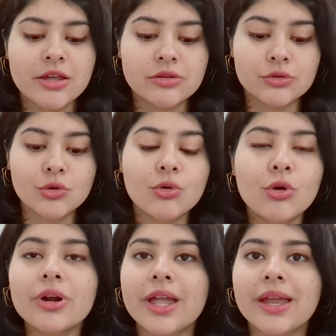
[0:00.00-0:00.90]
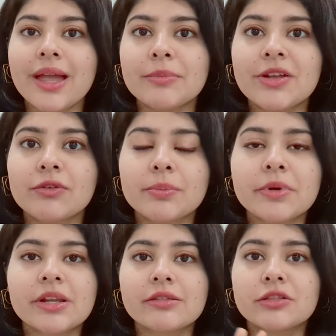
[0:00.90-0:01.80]
So no-code AI app
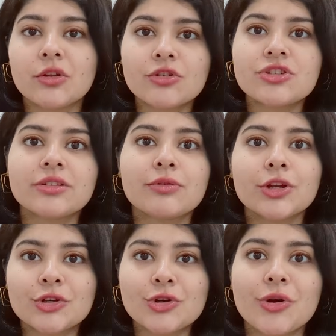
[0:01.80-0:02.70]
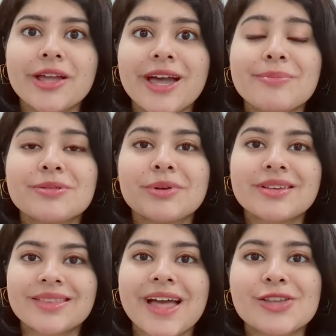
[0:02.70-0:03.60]
development is not just for your toy apps,
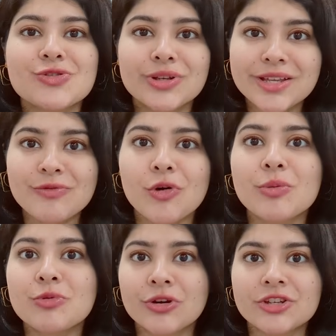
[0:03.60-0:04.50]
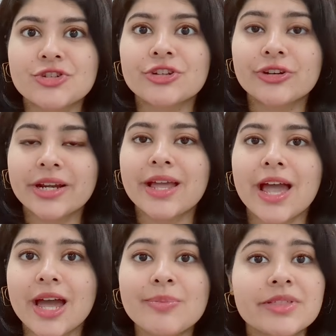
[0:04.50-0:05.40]
but actually for production-grade
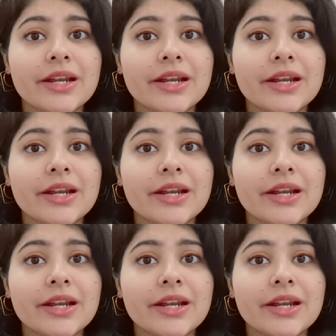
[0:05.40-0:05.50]
apps.